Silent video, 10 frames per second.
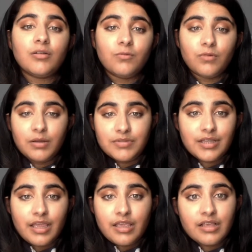what I'm
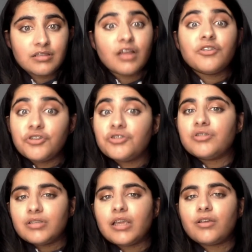saying is that you
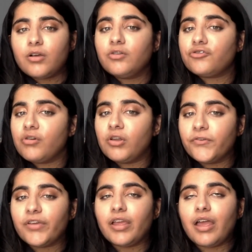should take control
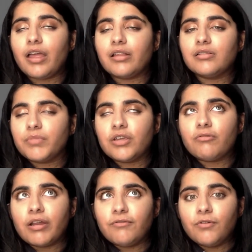of it and be
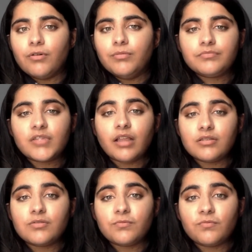grateful.
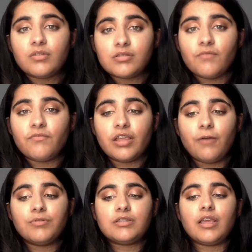That's something I
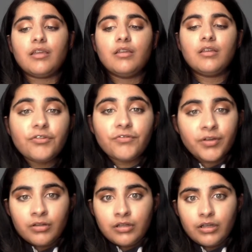would say. You don't
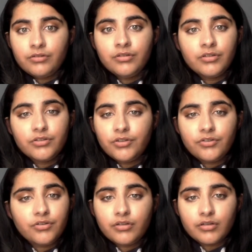feel alone. You
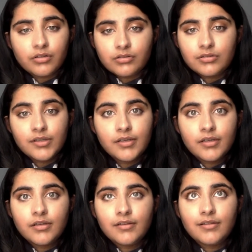shouldn't.
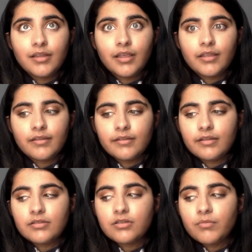Like,
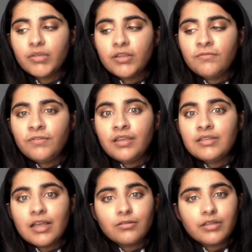there's so many
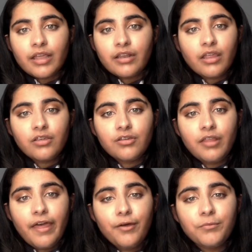things out there that you could
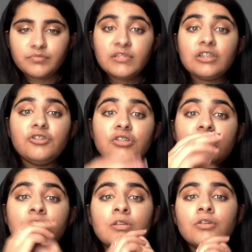help.
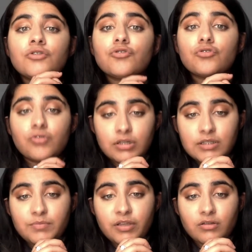Just
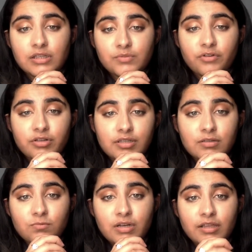trust me on this process
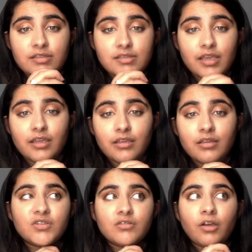when I say,
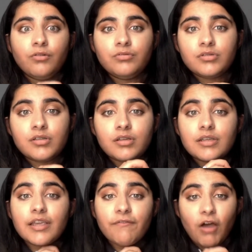don't give